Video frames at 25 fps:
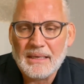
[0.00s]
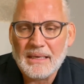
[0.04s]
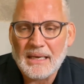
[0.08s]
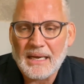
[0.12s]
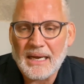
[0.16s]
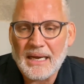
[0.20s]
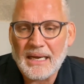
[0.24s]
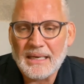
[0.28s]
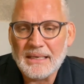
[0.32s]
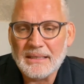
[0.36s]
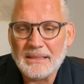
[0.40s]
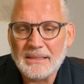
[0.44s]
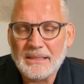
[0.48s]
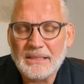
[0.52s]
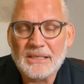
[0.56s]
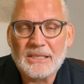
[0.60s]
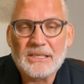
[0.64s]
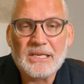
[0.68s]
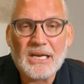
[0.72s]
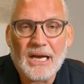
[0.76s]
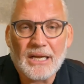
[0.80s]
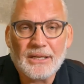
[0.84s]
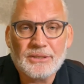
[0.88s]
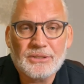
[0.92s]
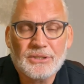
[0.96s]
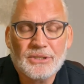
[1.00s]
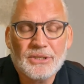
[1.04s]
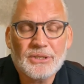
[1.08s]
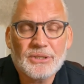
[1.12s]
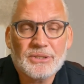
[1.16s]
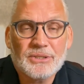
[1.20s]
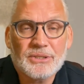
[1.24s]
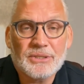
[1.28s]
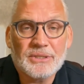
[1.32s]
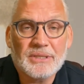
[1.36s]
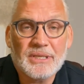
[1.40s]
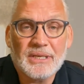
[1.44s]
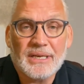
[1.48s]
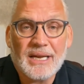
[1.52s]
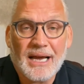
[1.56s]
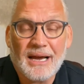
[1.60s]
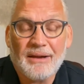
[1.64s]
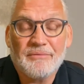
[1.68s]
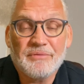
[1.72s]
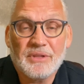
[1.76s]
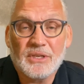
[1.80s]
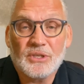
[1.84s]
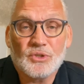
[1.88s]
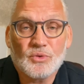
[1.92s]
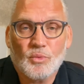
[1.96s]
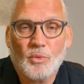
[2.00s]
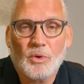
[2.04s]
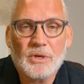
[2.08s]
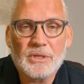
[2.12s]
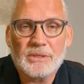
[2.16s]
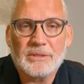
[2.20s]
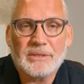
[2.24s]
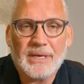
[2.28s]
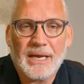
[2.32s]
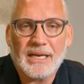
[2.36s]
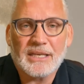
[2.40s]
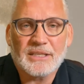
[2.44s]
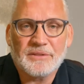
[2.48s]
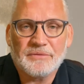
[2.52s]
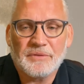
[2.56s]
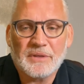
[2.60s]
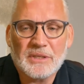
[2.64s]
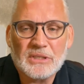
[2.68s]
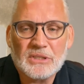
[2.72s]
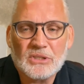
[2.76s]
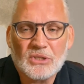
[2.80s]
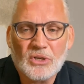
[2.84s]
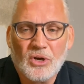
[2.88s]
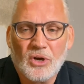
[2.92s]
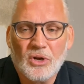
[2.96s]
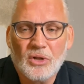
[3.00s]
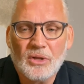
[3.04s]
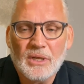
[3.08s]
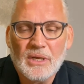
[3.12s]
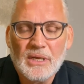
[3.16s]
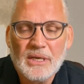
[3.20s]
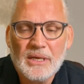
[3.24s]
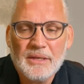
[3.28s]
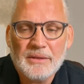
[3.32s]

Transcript: and uh, cultures that have this one size fits all.